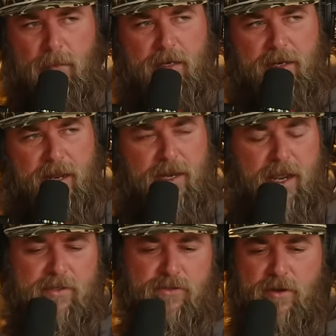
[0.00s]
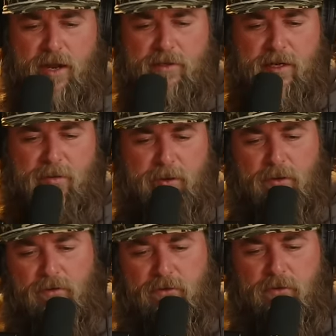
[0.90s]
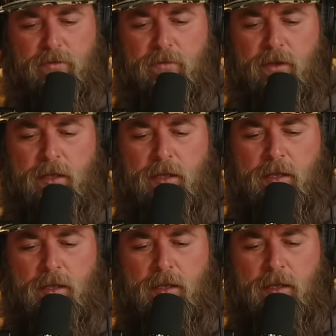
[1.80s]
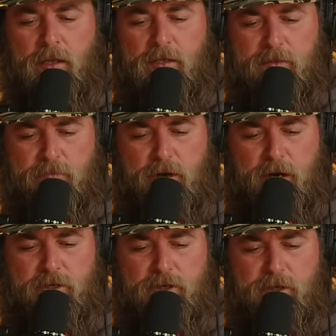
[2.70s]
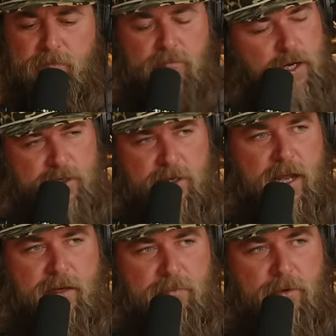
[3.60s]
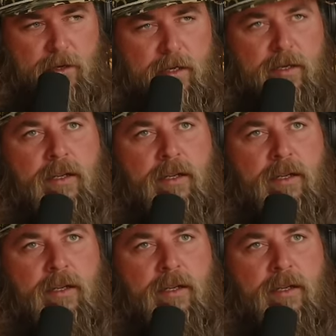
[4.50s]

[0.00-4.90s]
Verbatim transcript: Dane has to try and take a poke through some brush. Brush got the bullet.